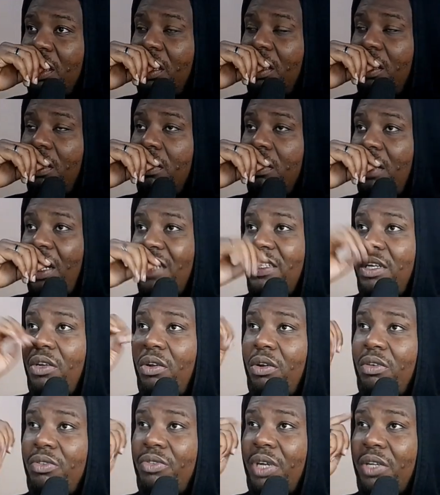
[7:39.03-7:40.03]
Oh, that's a
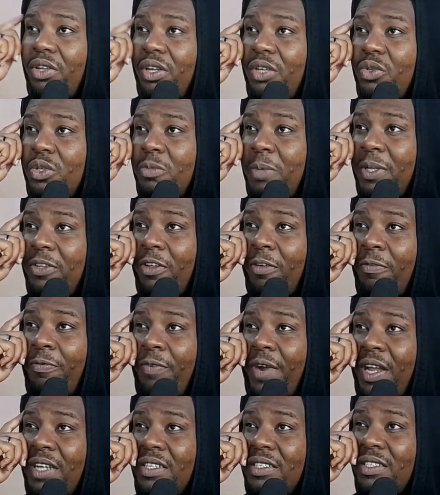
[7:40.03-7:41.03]
country. I thought it was part of
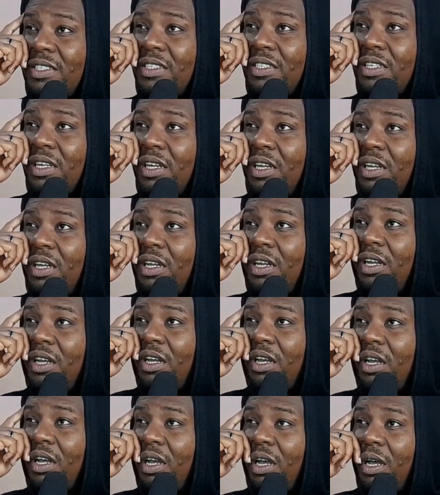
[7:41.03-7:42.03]
France.
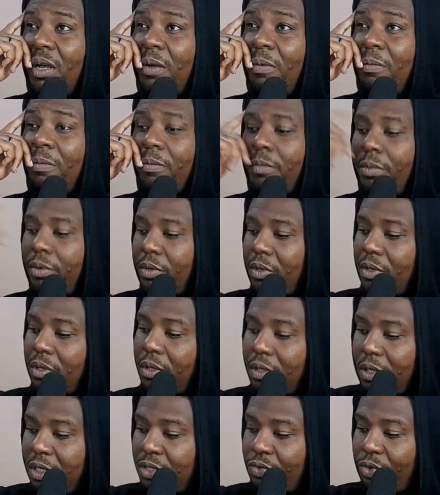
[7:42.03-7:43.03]
Um,
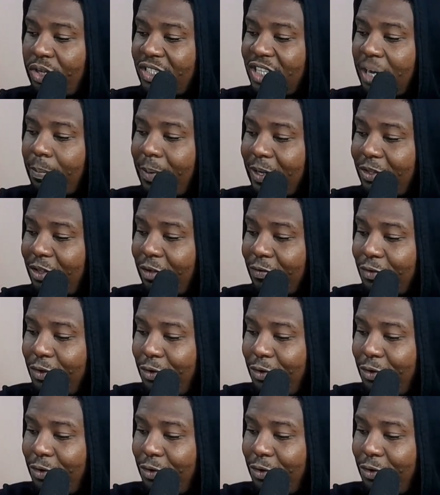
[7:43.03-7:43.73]
is Russia part of